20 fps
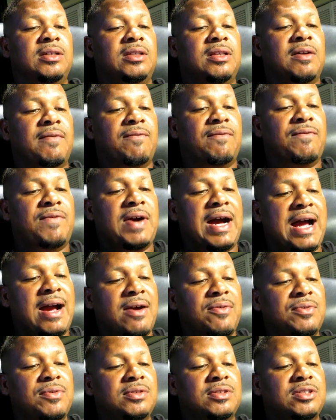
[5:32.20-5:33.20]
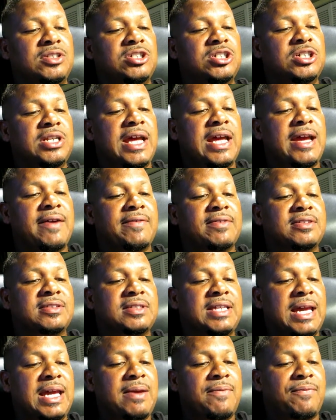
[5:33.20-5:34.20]
The virus could have
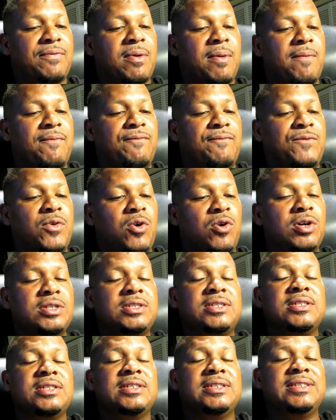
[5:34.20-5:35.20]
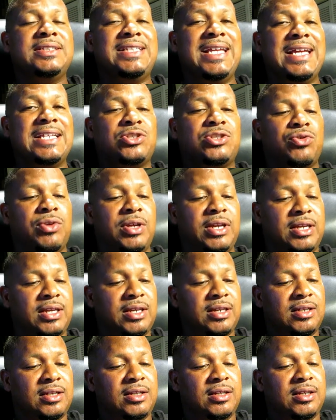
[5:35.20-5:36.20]
escaped from Fort Detrick,
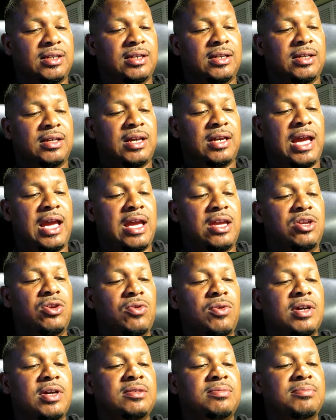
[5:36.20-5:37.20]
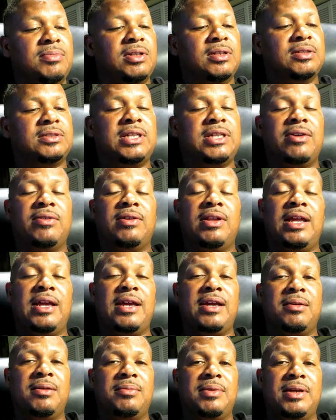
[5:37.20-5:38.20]
a U.S. military
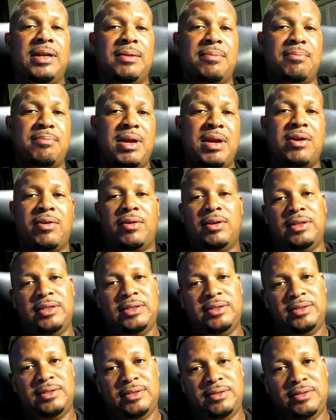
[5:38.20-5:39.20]
lab in Maryland.